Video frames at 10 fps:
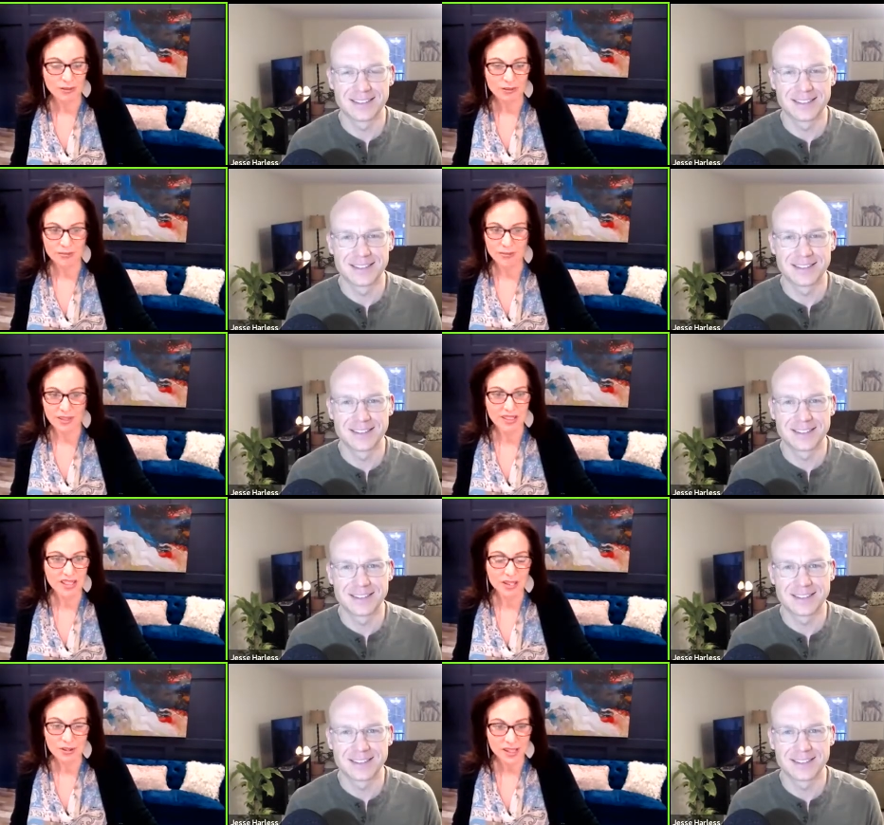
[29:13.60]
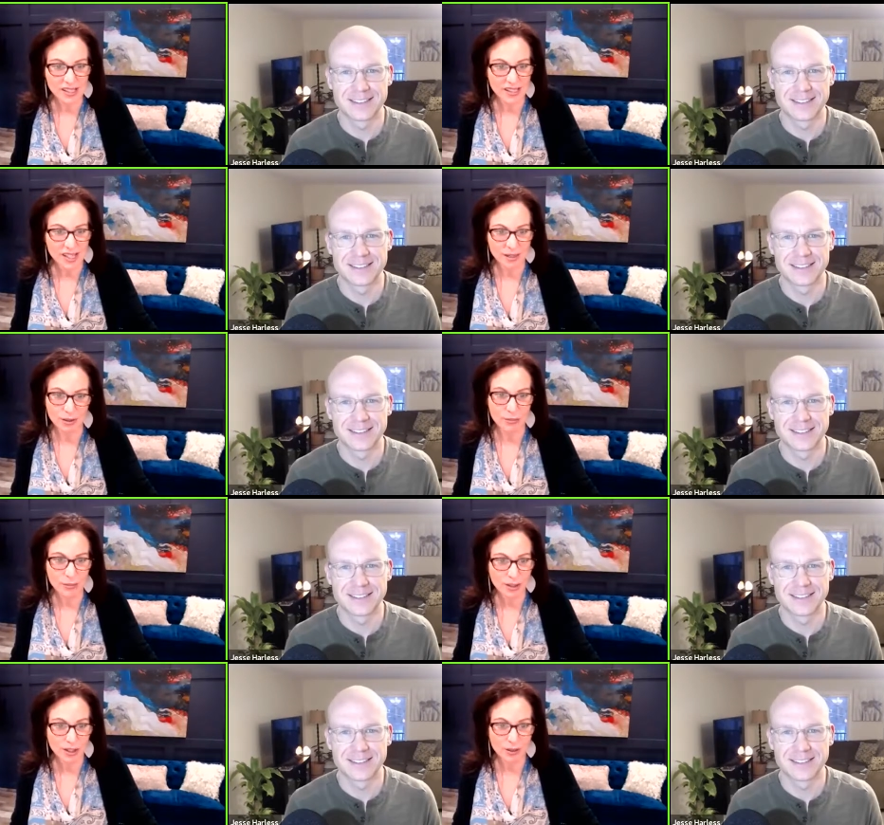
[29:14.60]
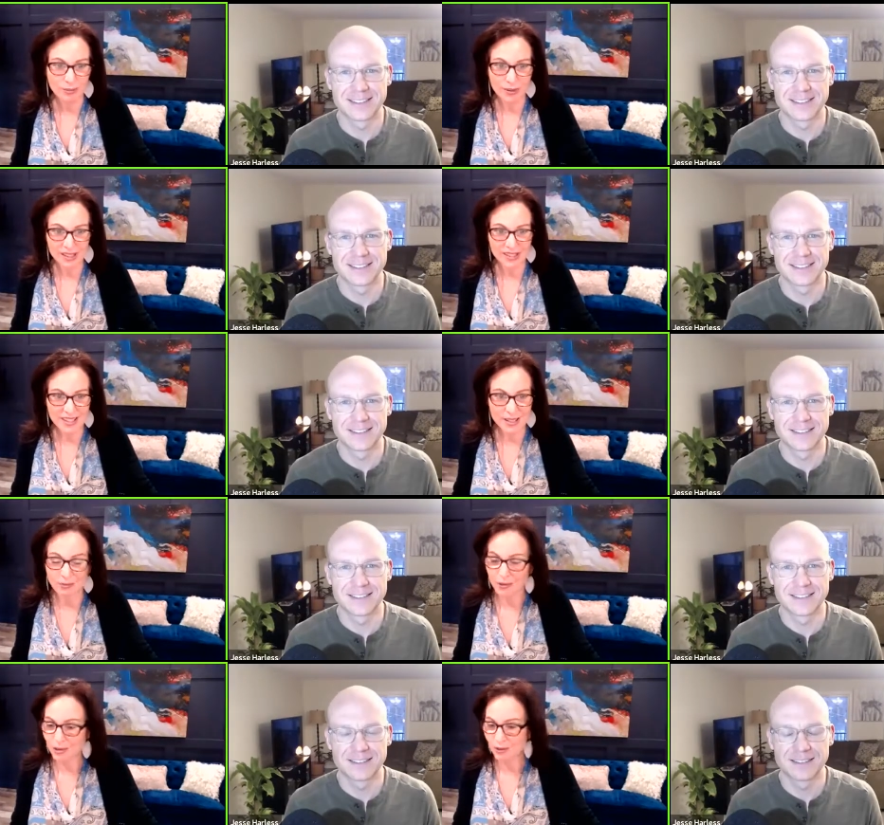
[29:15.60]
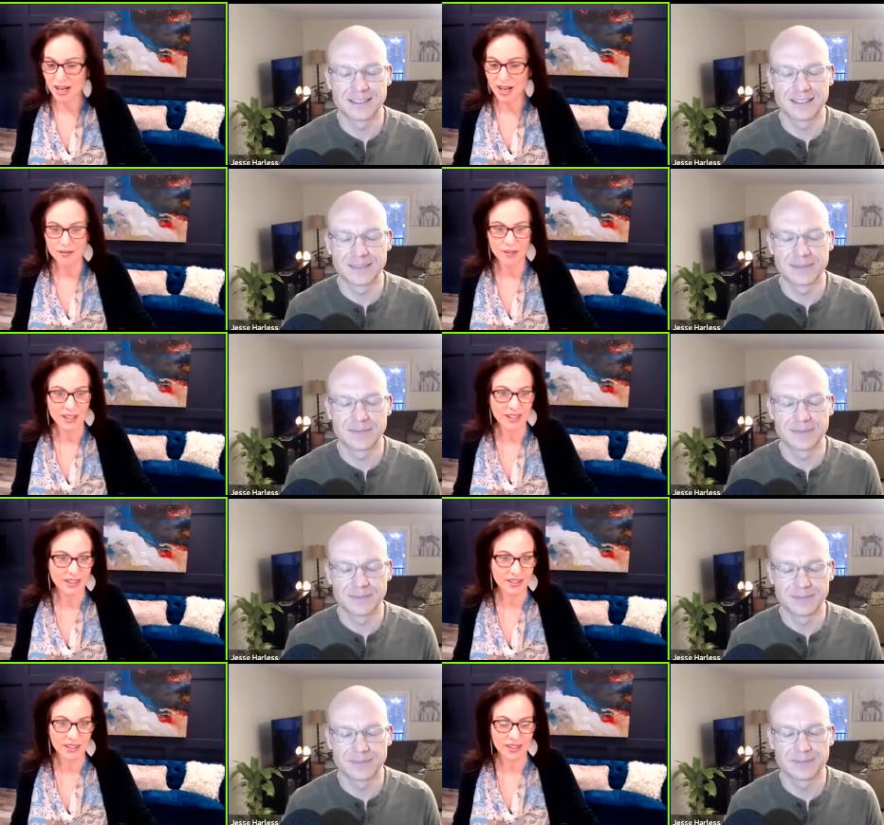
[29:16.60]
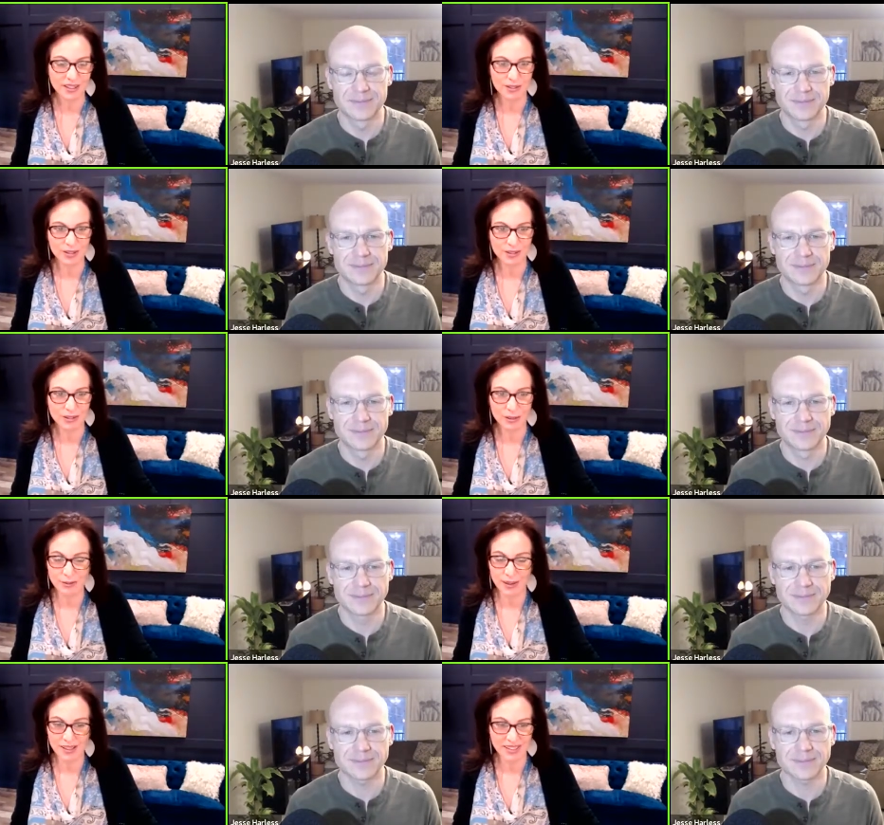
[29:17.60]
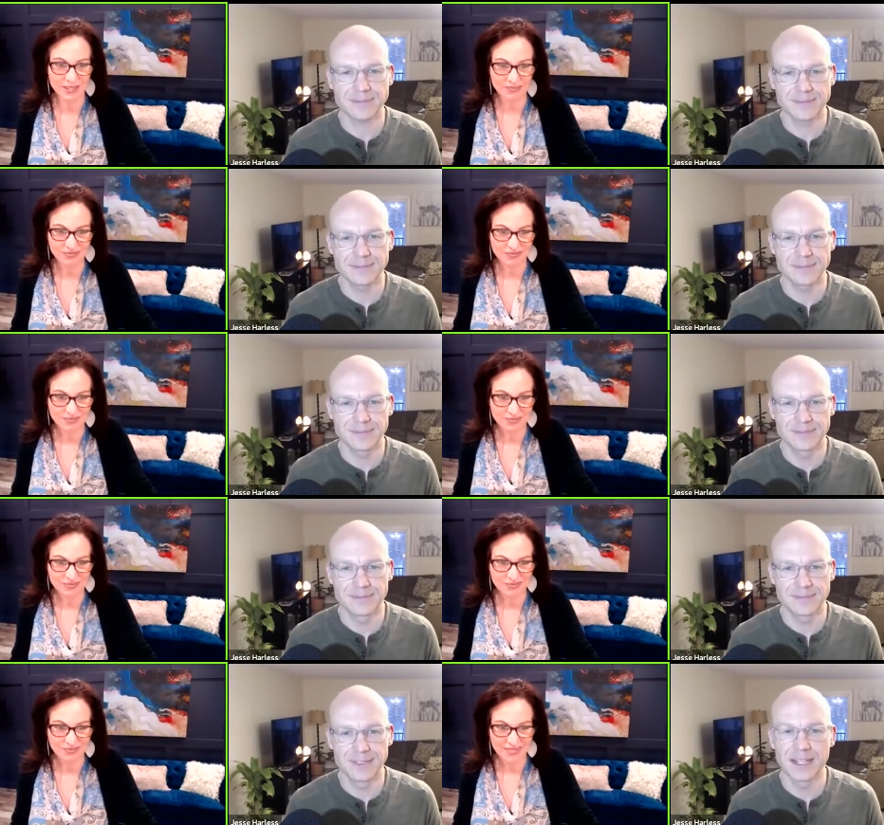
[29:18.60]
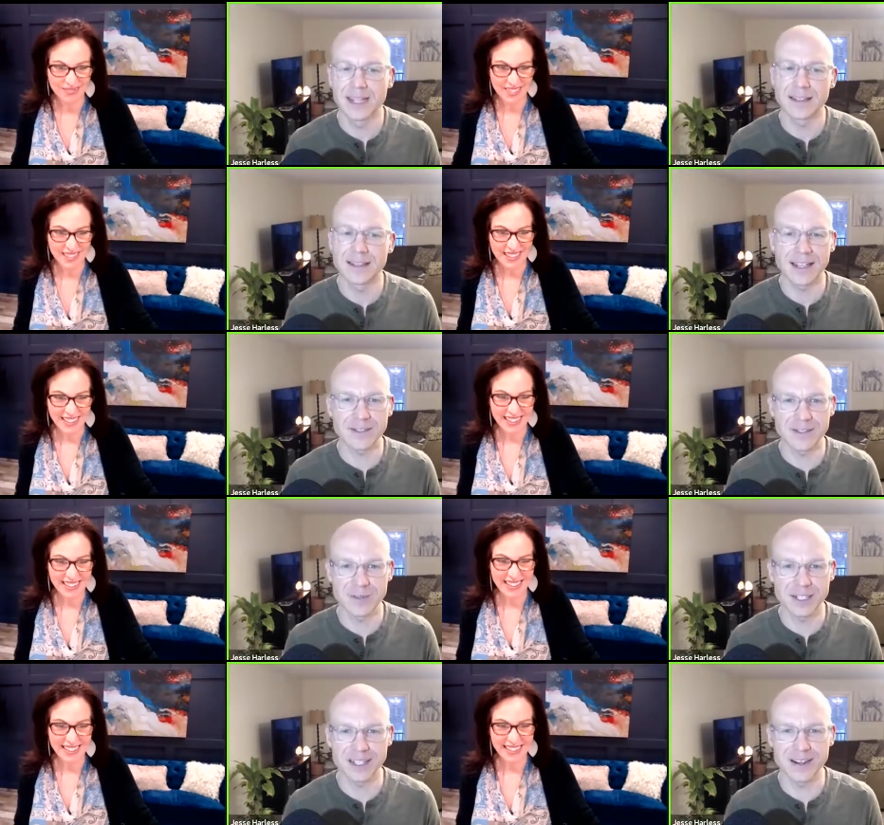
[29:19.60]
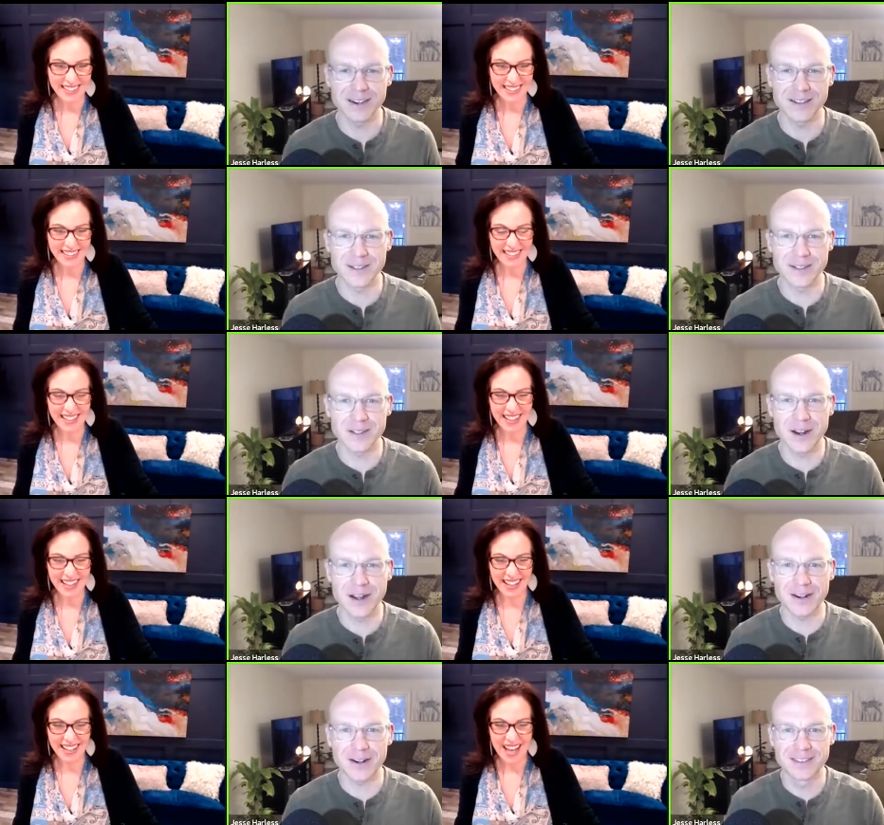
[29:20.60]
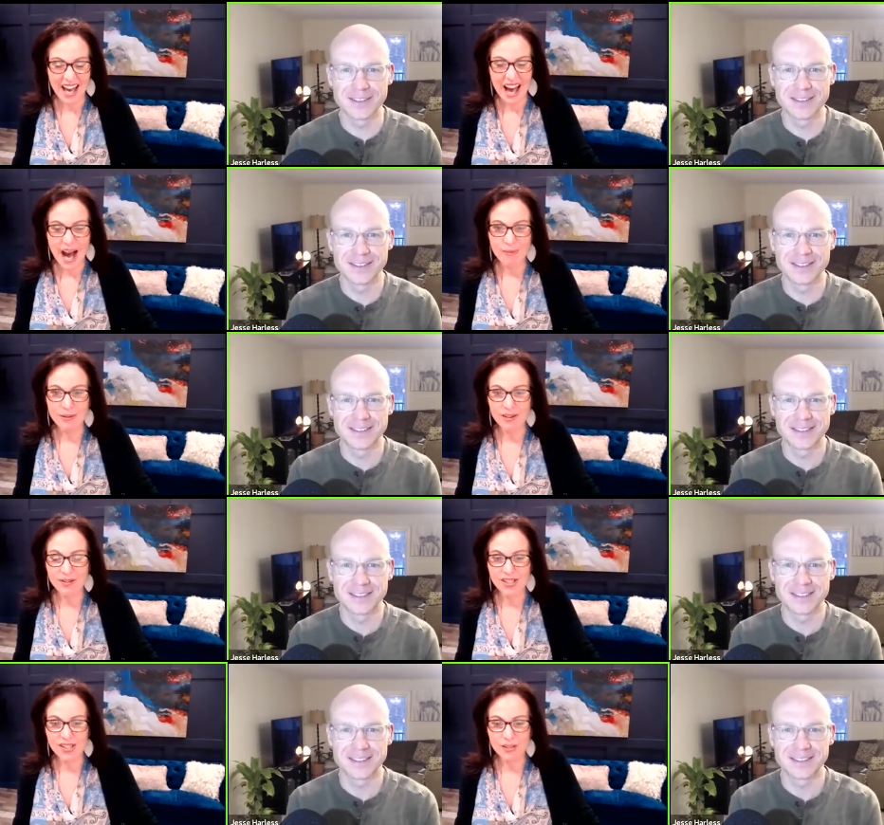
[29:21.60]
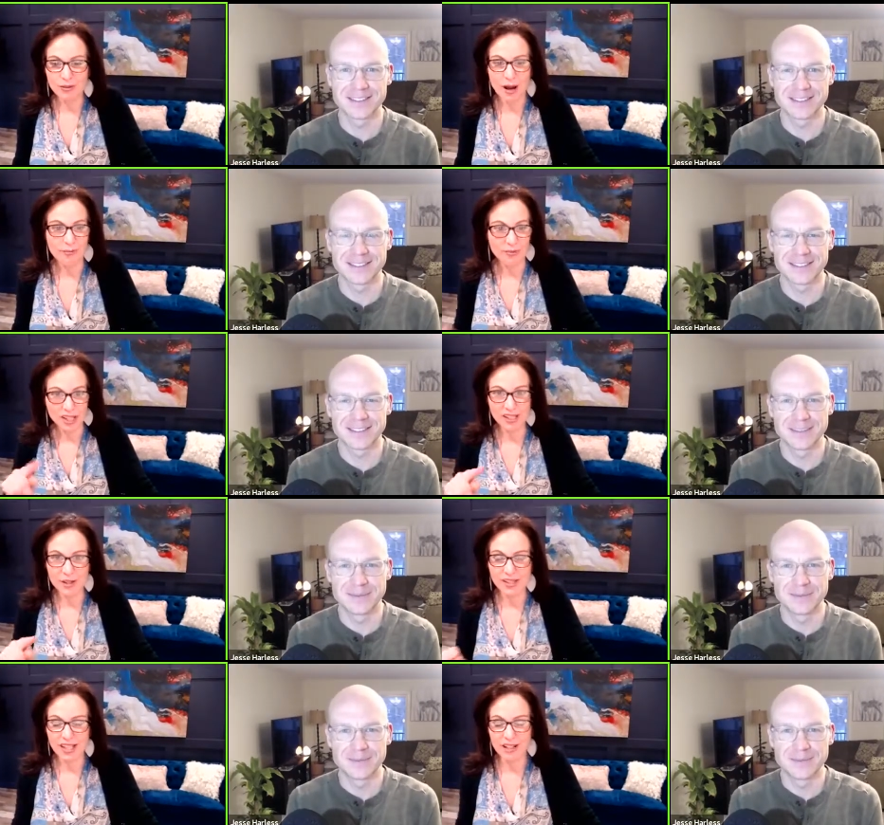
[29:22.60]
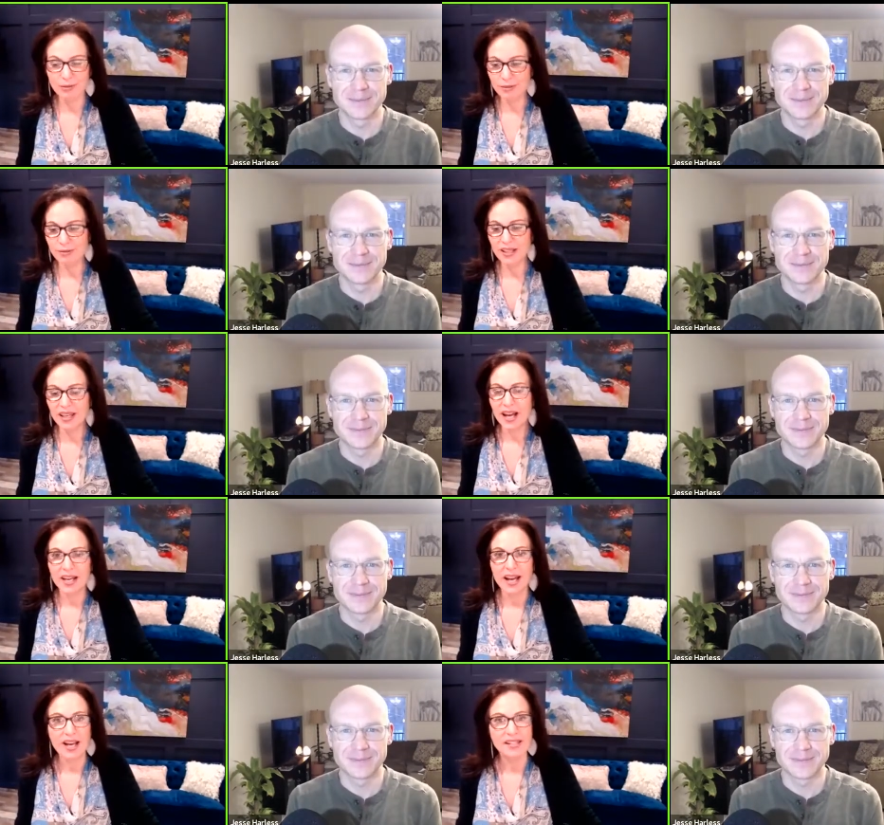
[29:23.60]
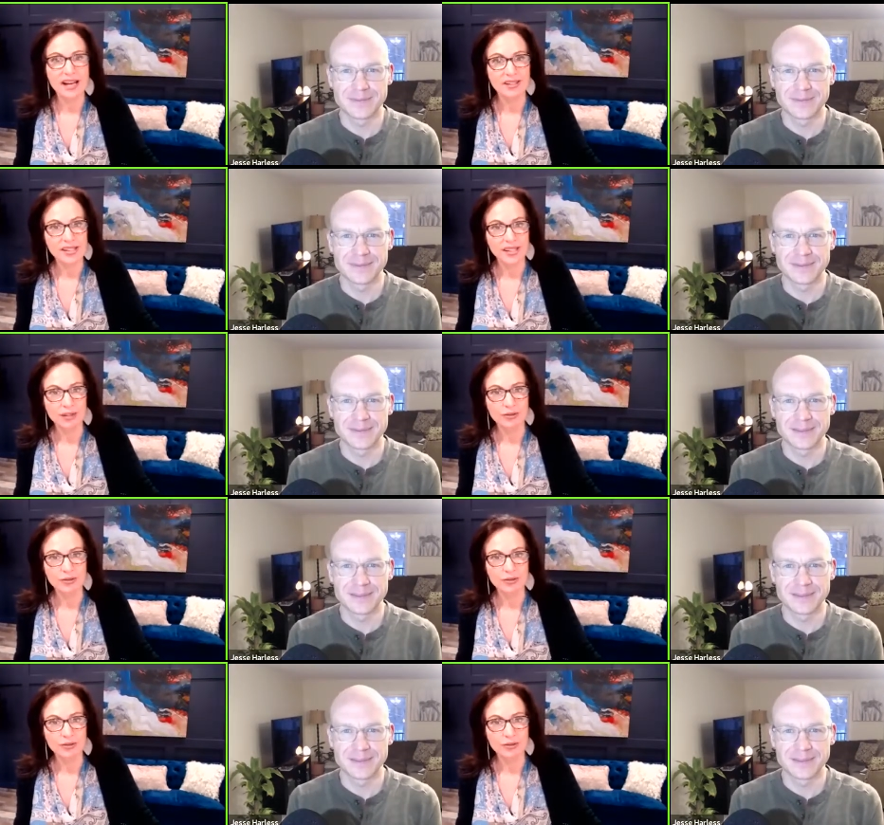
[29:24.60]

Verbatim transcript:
Speaker 1: you continued success with the book, your business, with recovery, and all that you do. You're amazing.
Speaker 2: Hey, thank you so much, Kari. This is an honor. Yeah.
Speaker 1: I'm going to, um, Jesse, you stay on with me. Guys, I'll see you